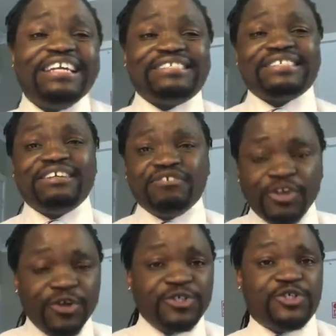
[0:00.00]
listen you
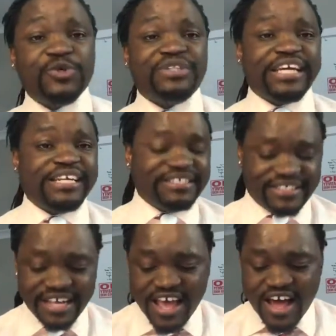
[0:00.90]
know do
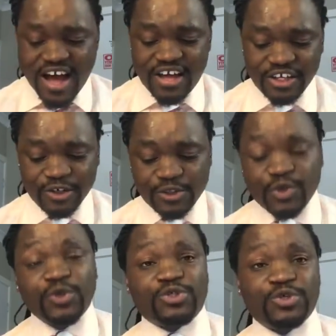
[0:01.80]
things uh you know
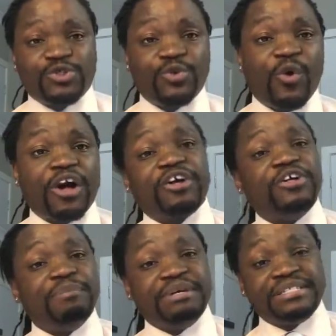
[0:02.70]
to to to work on
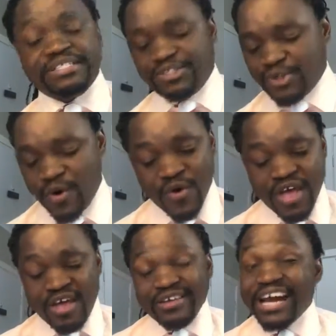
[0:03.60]
your business so
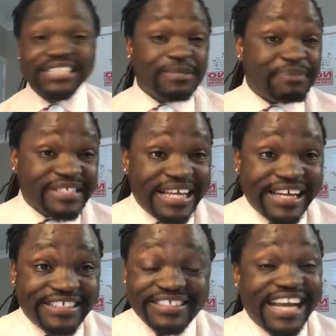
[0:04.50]

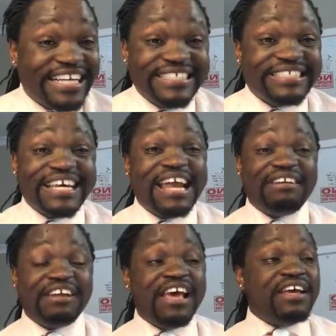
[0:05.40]
90% 90
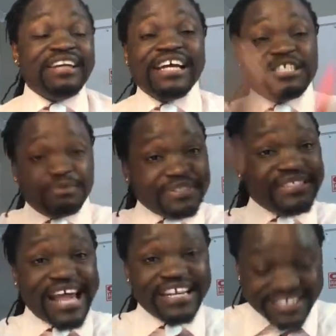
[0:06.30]
10
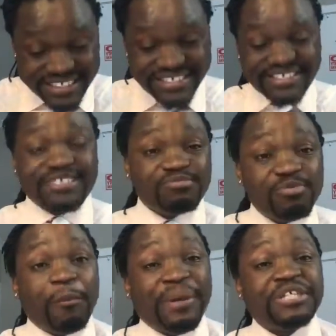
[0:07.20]
90% is
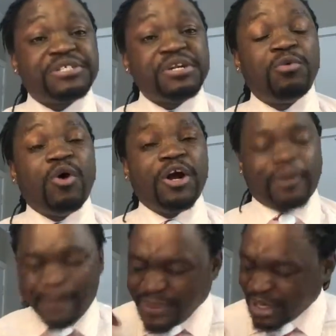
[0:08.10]
personal
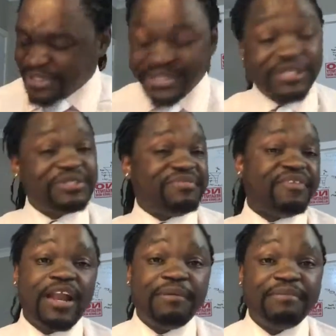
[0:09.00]
work personal
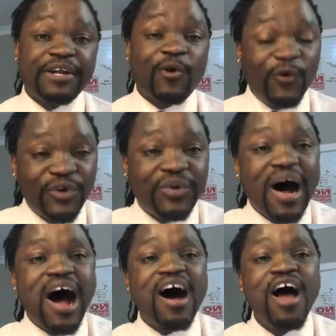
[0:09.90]
development who you
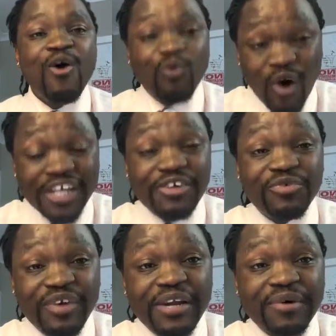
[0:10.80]
are what you
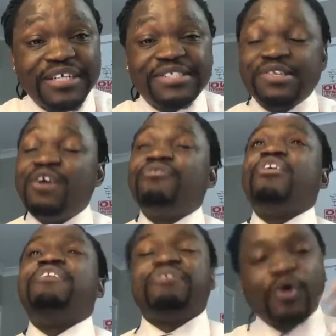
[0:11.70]
really want to serve,
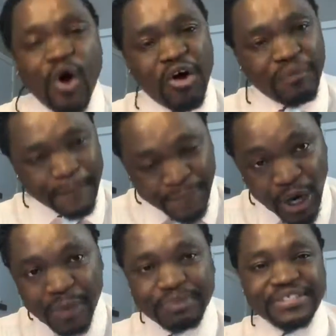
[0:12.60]
if you're on
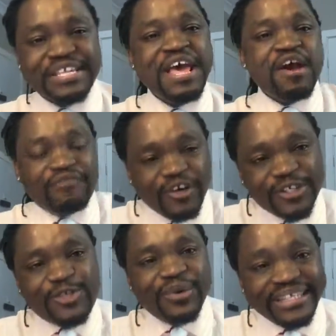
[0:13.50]
purpose, if
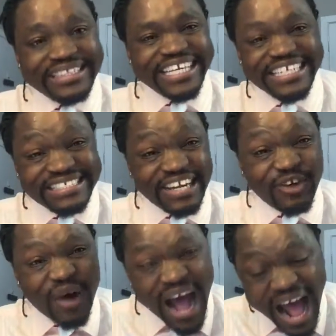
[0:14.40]
you're doing things that
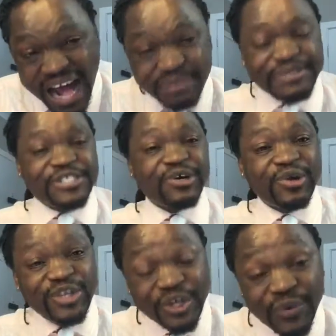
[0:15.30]
you
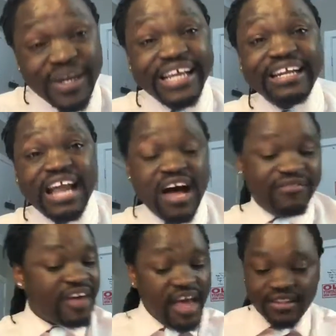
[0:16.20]
absolutely
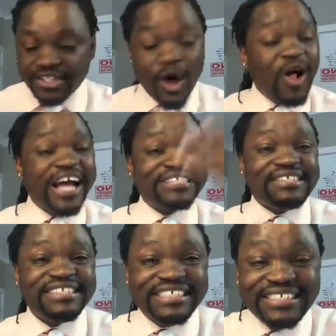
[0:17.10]
love, this whole
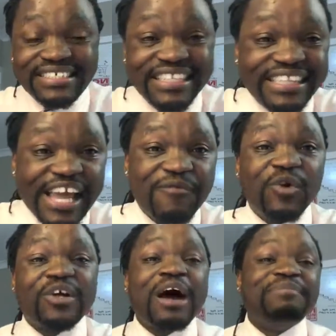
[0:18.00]
ACDC thing
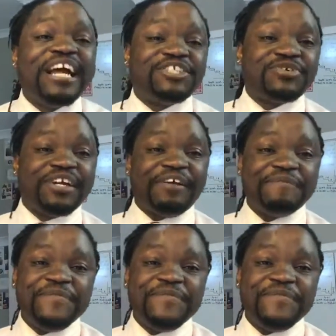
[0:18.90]
will come naturally.